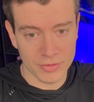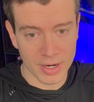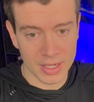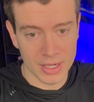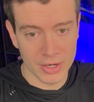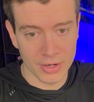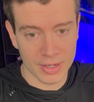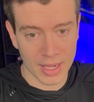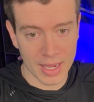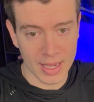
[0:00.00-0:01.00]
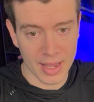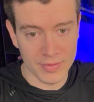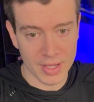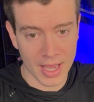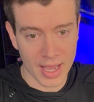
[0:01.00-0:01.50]
right here, K
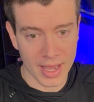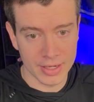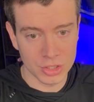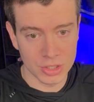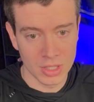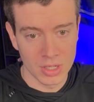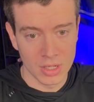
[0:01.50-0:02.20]
heavy hash,